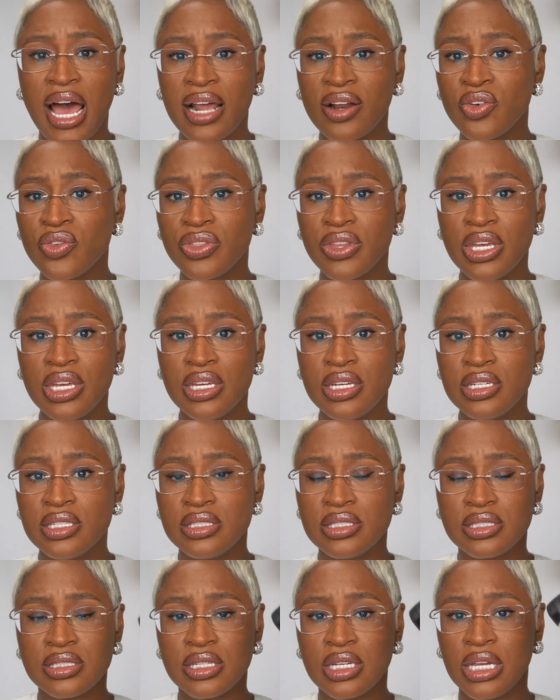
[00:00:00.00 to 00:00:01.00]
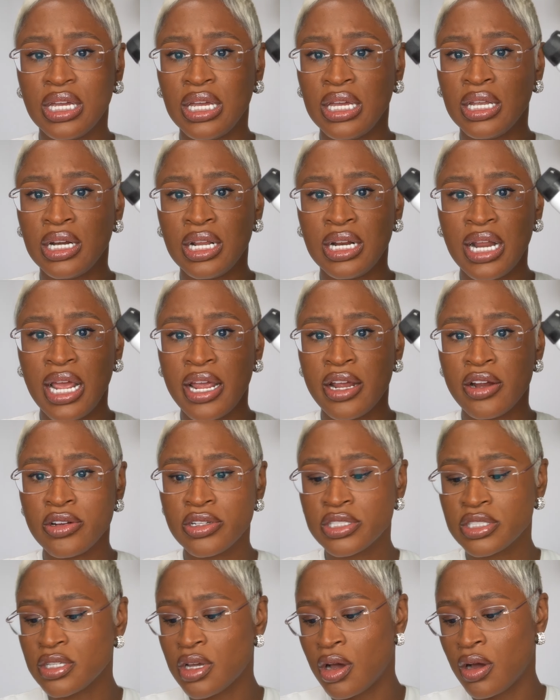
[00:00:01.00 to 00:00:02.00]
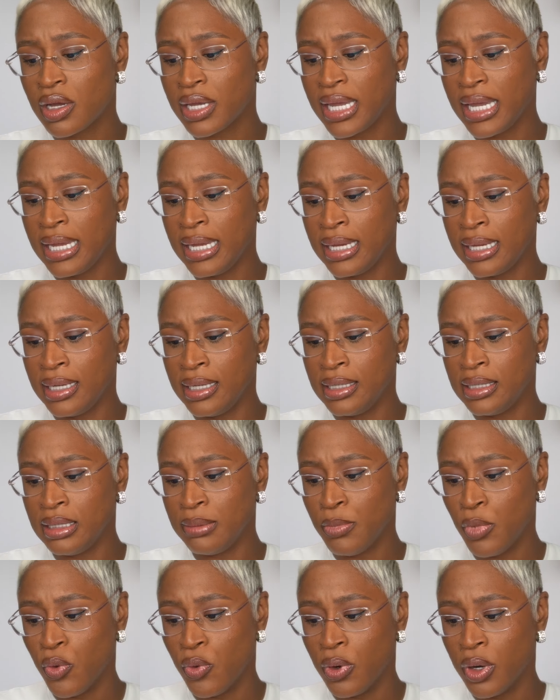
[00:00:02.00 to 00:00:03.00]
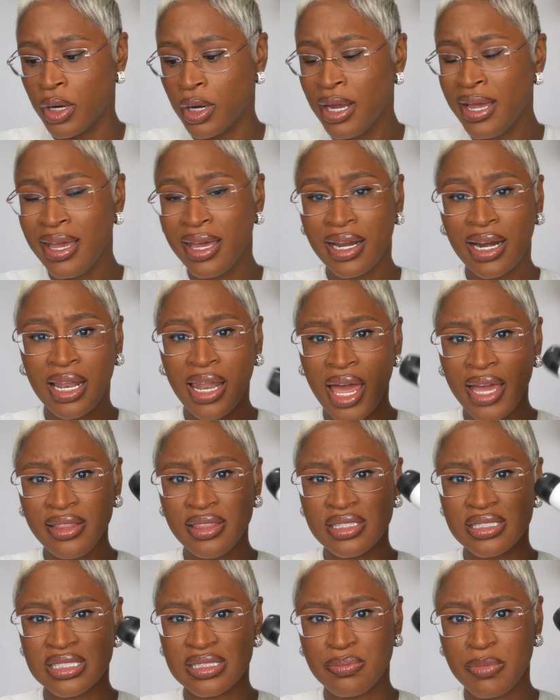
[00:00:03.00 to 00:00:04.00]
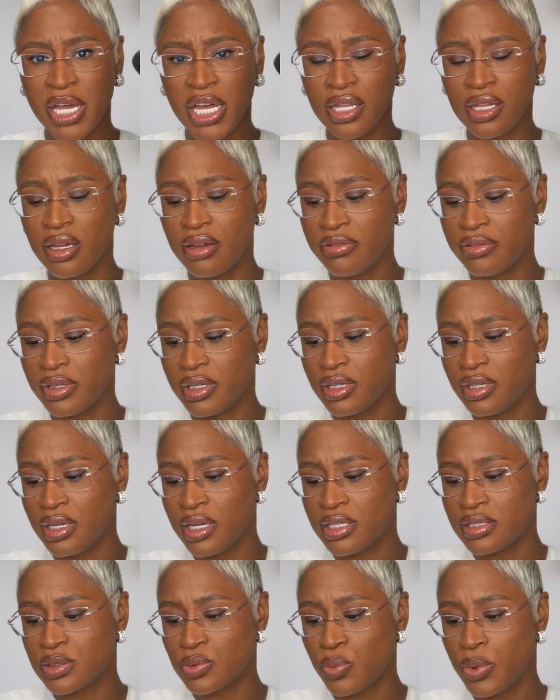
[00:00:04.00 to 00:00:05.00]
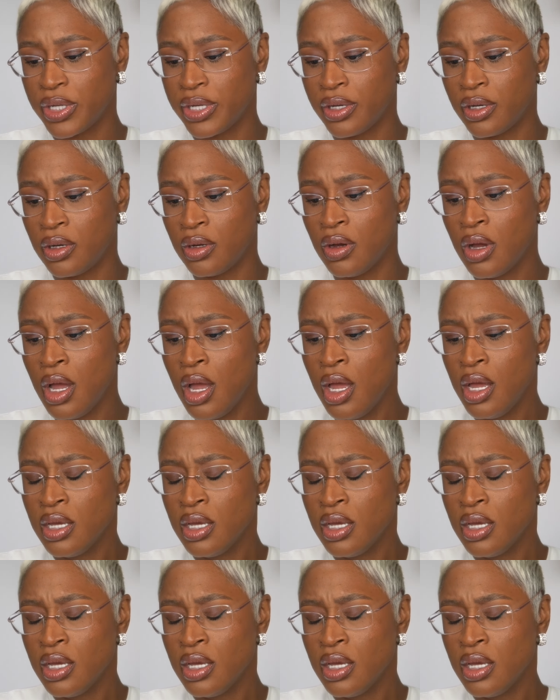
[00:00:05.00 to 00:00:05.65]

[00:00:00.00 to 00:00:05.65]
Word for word: I don't think it's in an aerosol can anymore, and I like the smell of it as well.